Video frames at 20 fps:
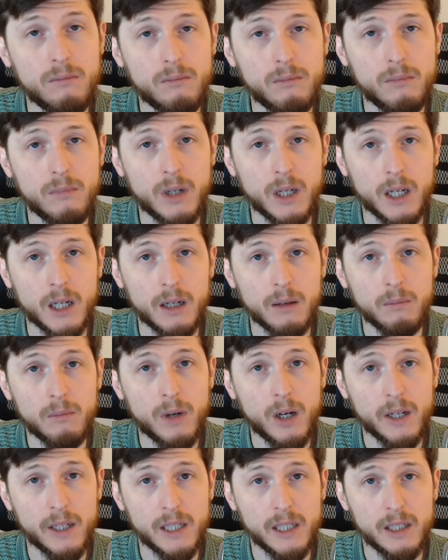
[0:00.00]

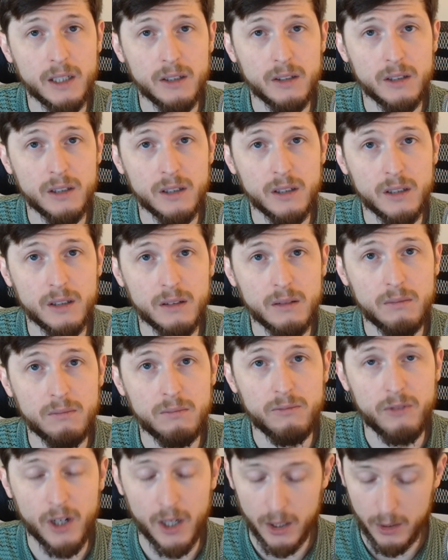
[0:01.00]
on any of the
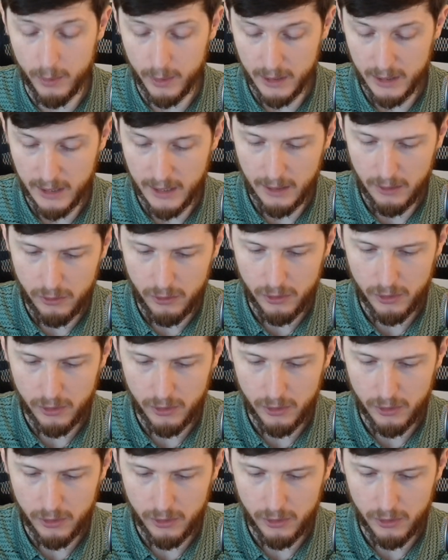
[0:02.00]
following tests.